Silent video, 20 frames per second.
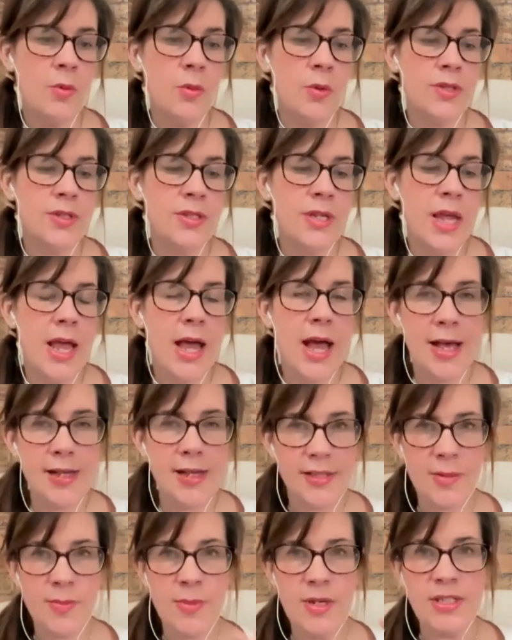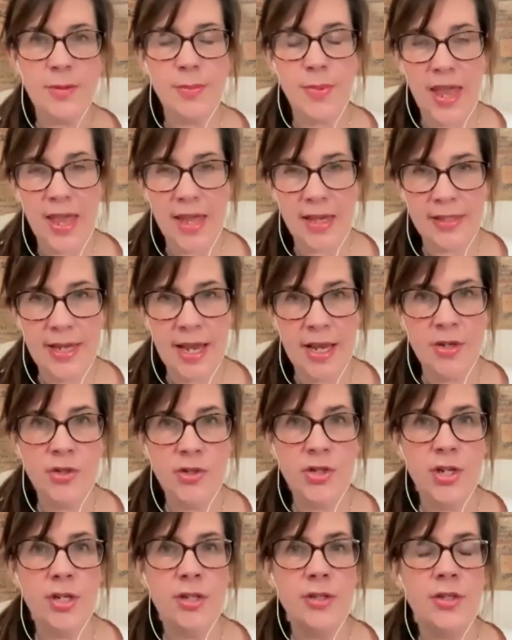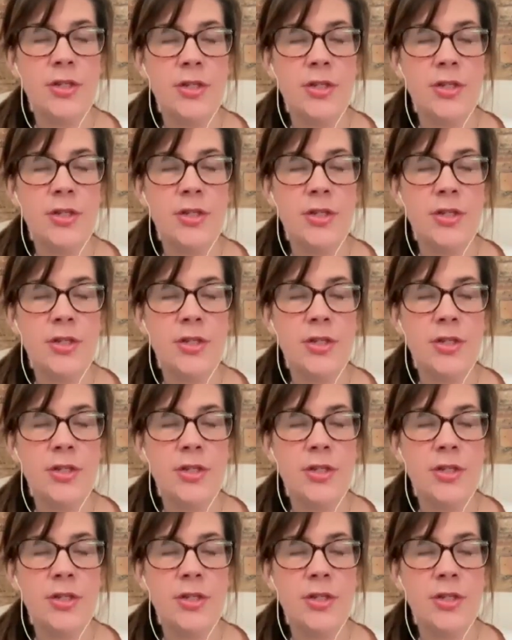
was asking me to pay attention.